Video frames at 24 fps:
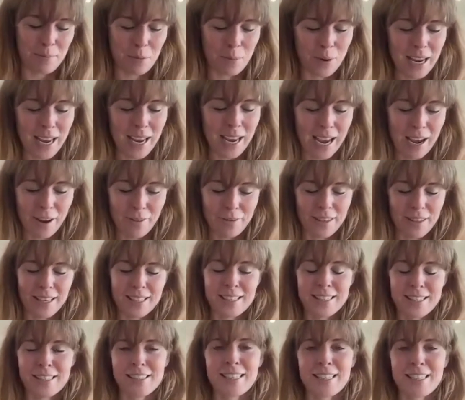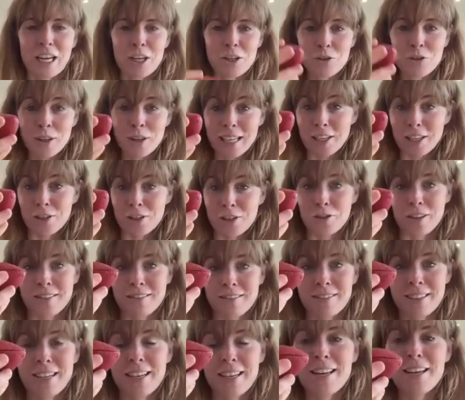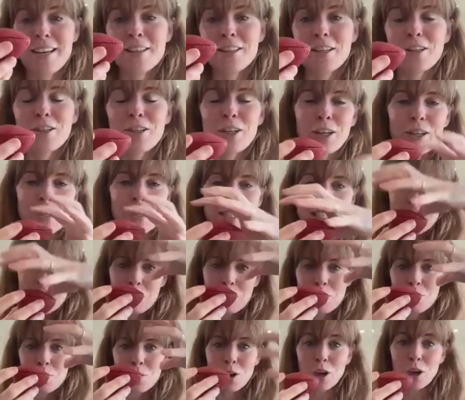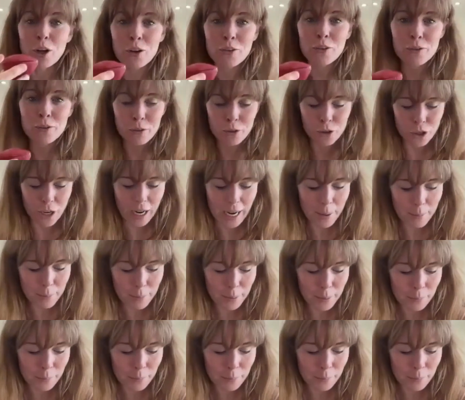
we have this tetrahedron that turns into a more oval shape.